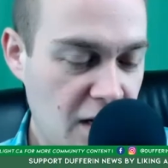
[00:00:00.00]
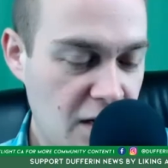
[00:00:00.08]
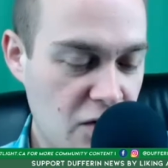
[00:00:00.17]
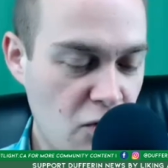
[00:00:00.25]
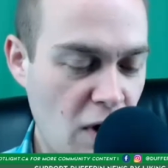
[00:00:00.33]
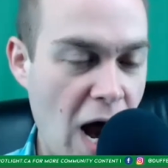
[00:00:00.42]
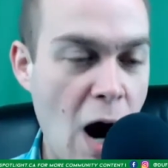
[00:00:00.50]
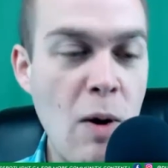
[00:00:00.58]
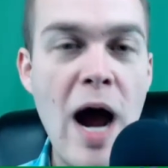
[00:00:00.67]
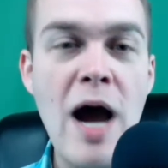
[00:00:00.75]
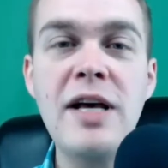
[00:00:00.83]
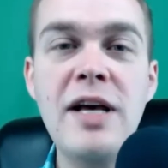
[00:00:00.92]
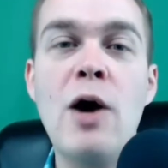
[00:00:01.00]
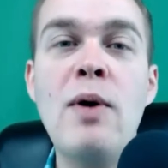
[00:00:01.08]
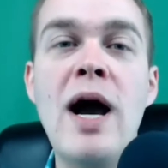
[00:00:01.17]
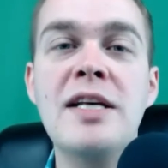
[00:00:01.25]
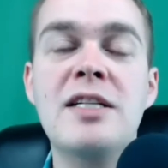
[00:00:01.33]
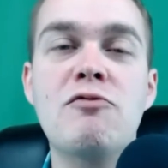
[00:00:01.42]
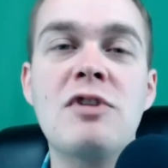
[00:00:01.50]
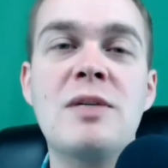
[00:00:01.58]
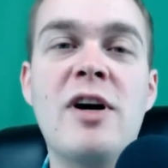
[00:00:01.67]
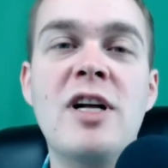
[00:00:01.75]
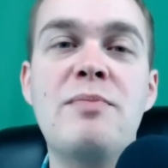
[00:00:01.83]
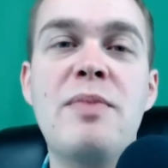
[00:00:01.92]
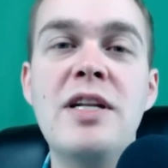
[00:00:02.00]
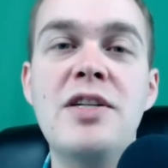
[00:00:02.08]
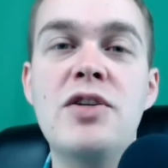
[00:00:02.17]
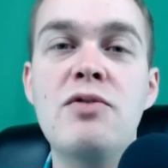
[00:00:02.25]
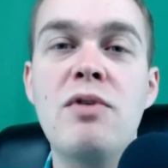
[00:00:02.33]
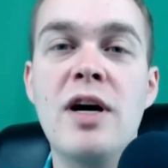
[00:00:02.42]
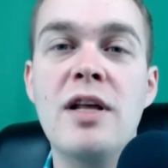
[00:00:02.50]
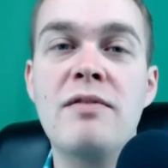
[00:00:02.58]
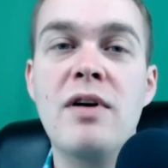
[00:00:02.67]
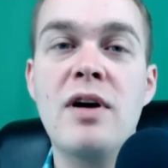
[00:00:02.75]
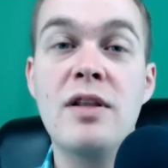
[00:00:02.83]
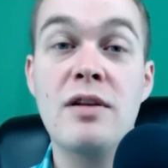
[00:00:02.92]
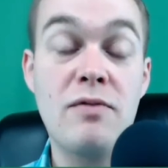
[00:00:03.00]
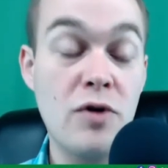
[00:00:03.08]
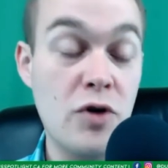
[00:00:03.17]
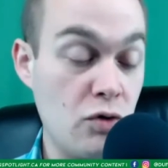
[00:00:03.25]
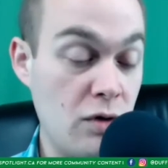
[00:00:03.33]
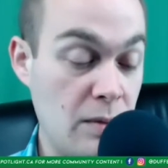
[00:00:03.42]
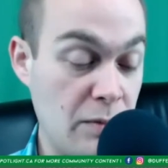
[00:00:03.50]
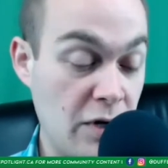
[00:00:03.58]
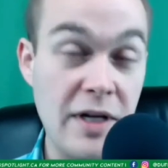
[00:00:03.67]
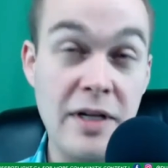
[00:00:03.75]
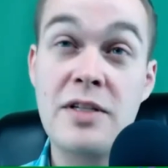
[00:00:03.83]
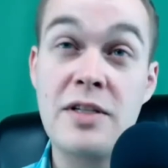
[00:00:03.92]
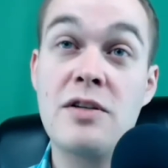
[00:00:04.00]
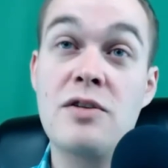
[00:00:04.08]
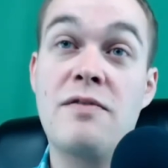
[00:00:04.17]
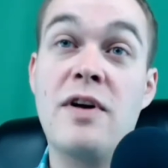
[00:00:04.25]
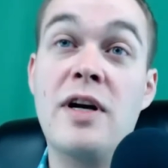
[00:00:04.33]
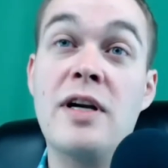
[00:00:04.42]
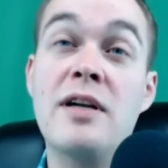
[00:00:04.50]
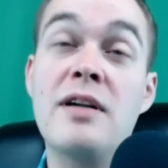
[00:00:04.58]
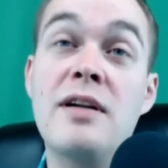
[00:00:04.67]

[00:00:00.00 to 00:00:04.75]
so how has the response been to the virtual markets so far?